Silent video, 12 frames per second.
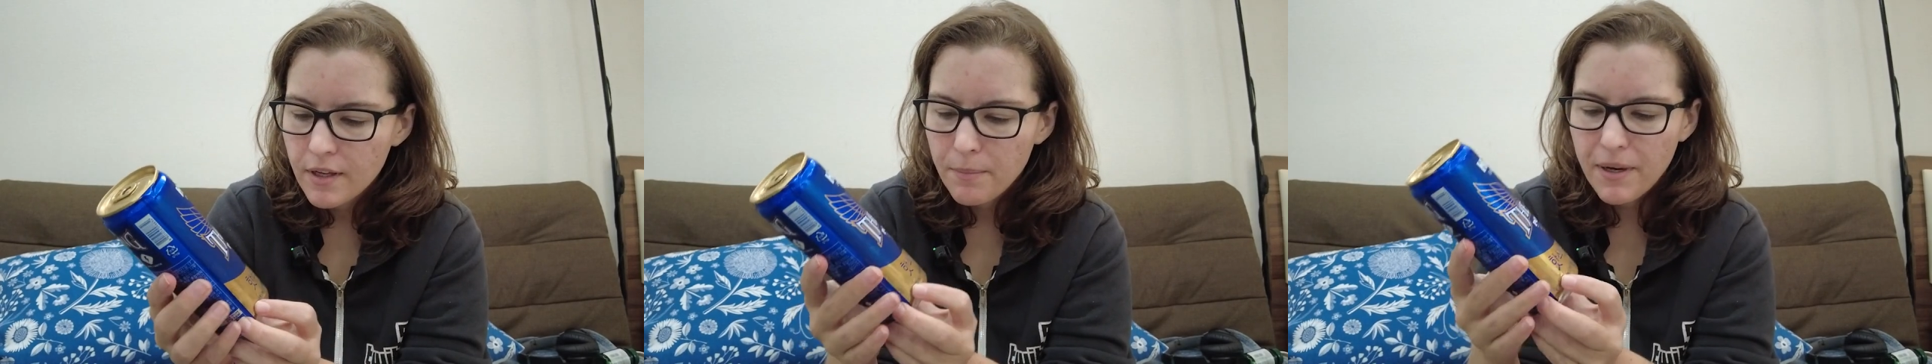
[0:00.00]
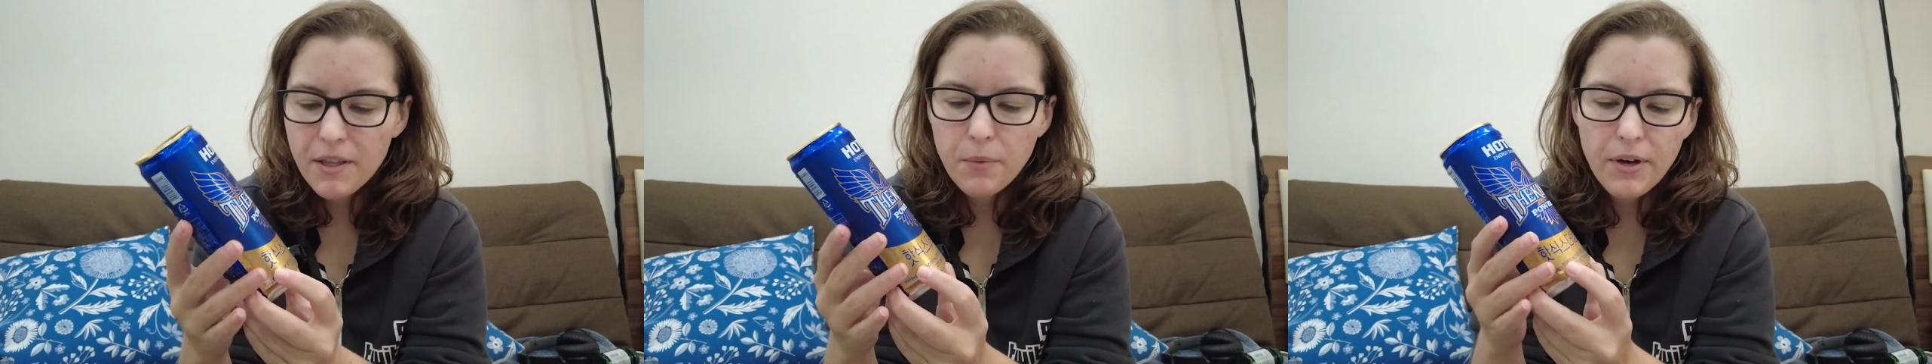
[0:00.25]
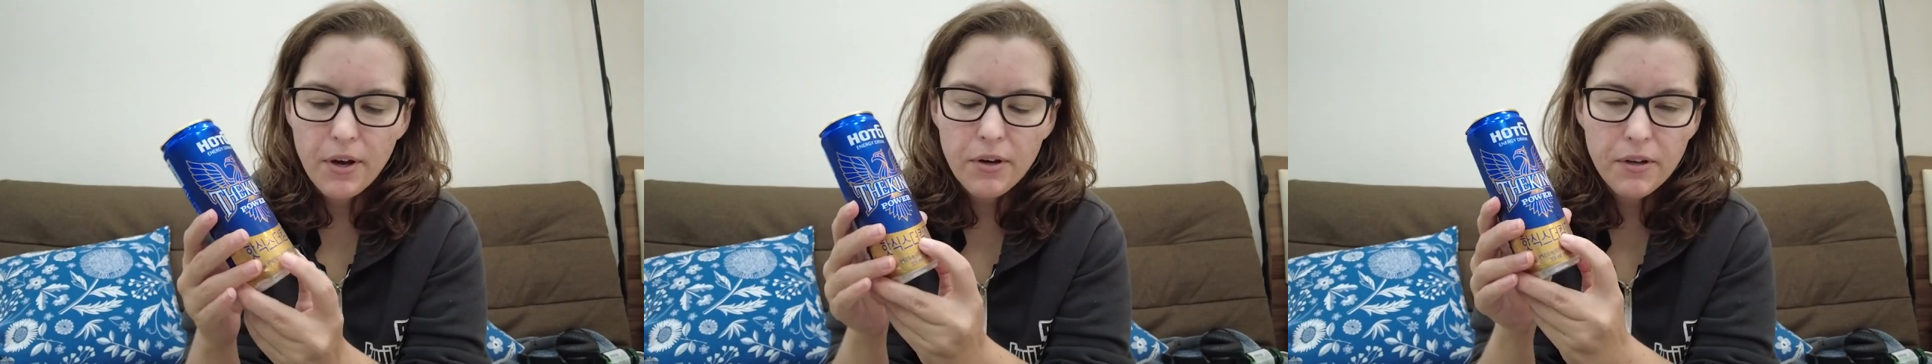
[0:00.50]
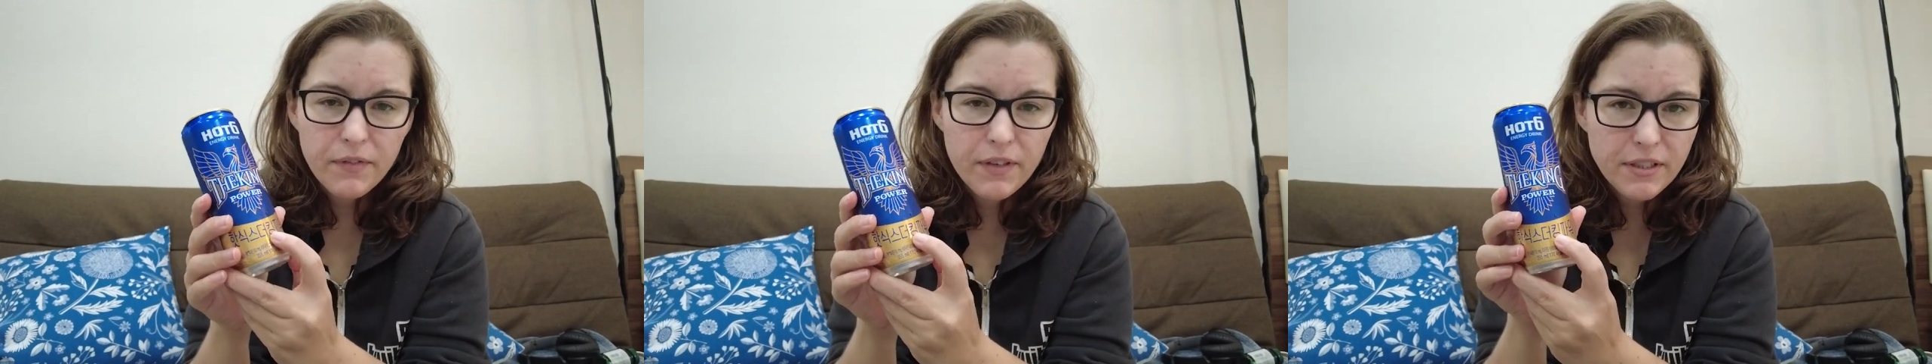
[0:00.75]
By the way,
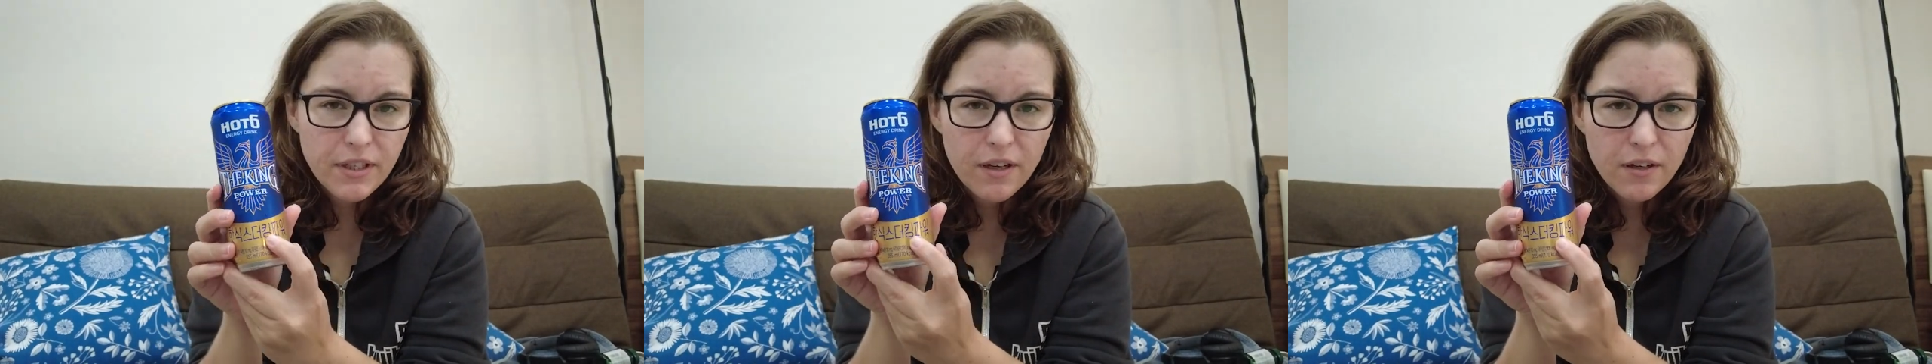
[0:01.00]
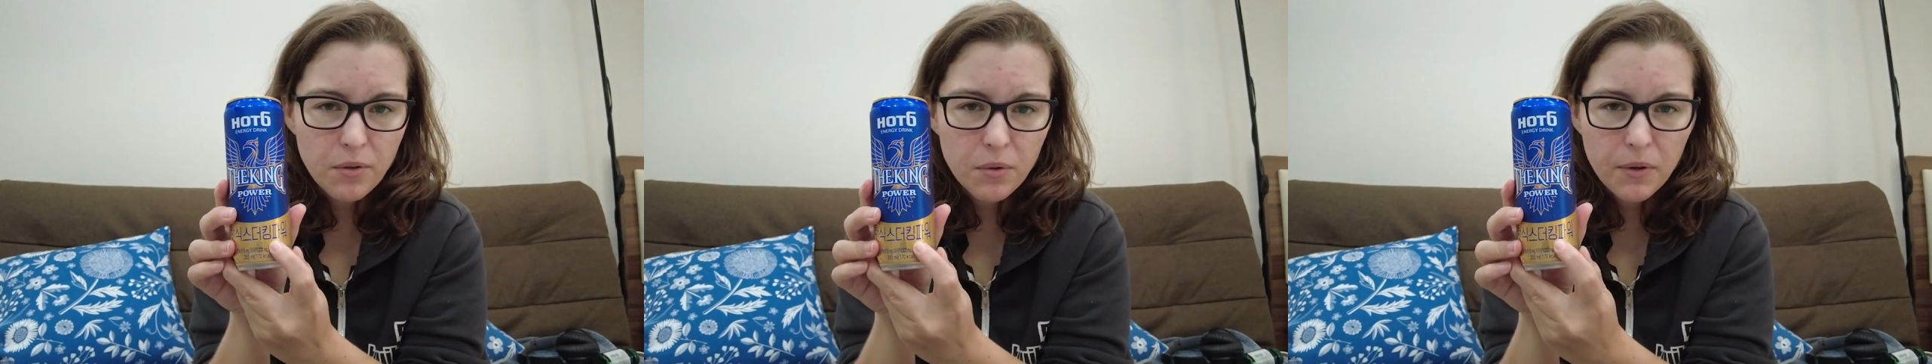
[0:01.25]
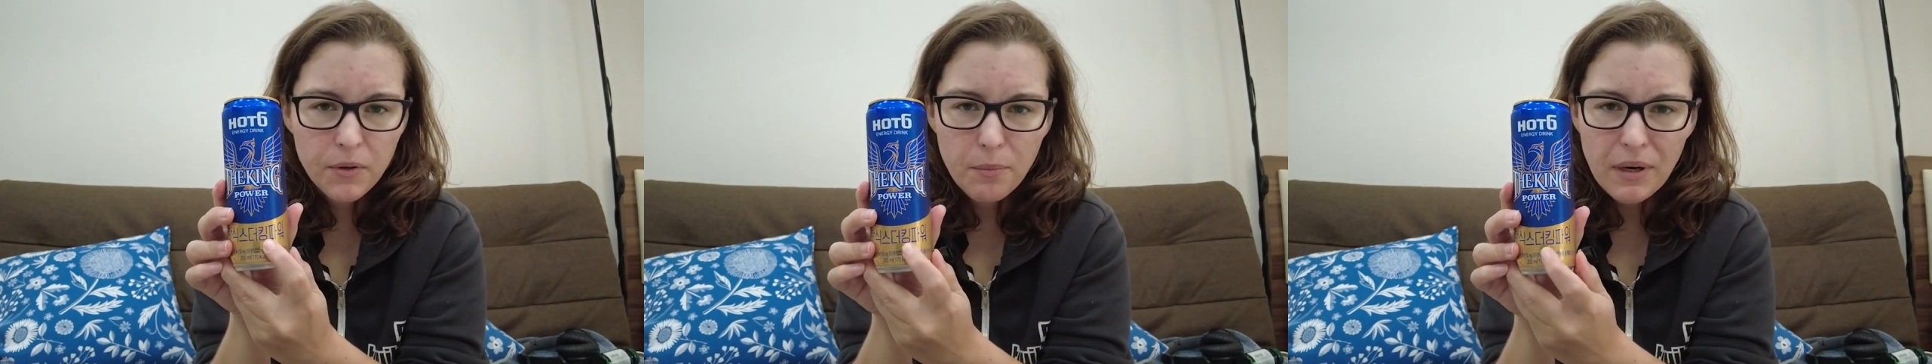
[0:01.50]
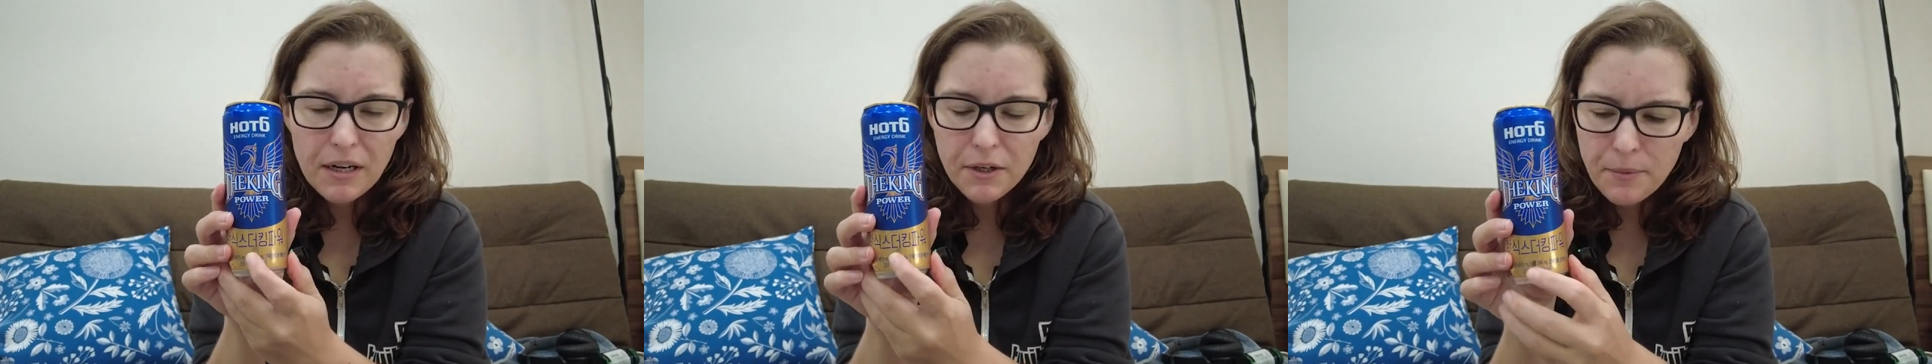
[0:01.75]
all of this Hangul on the
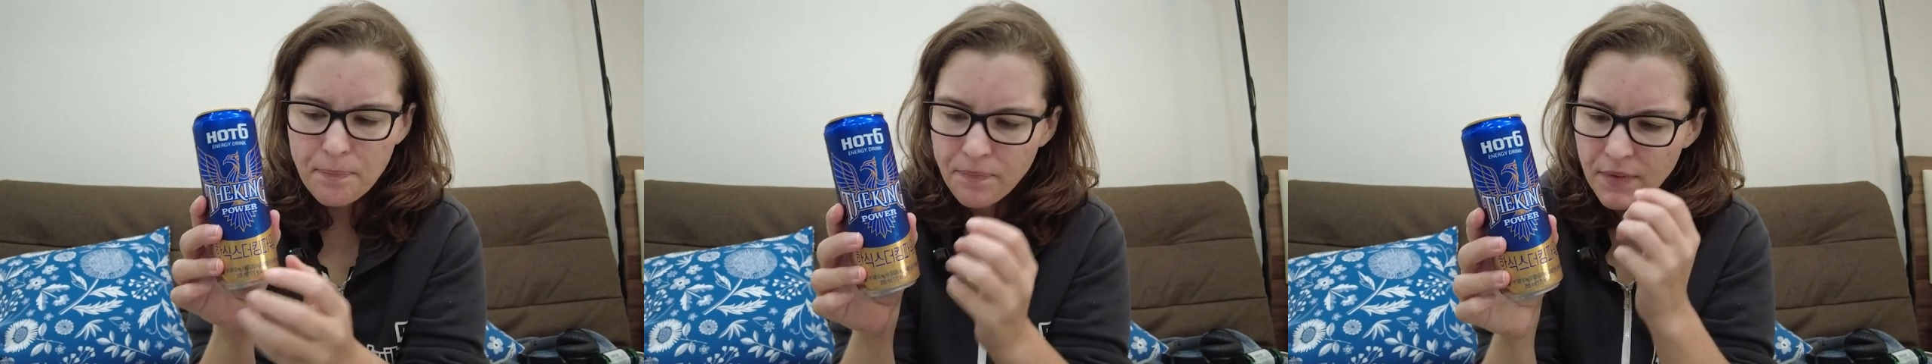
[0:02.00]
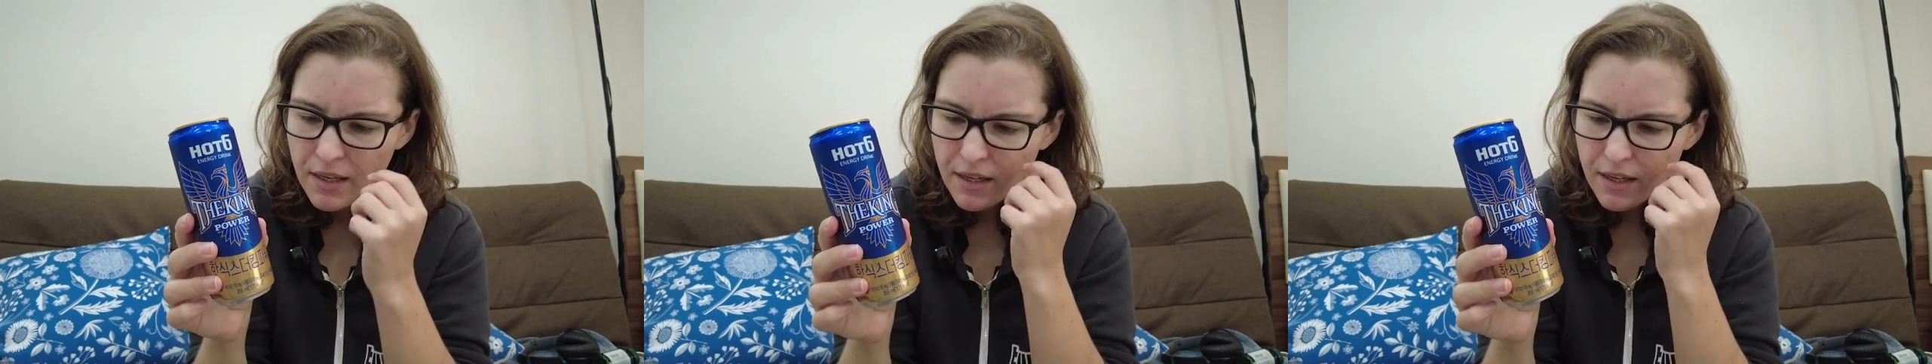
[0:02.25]
bottom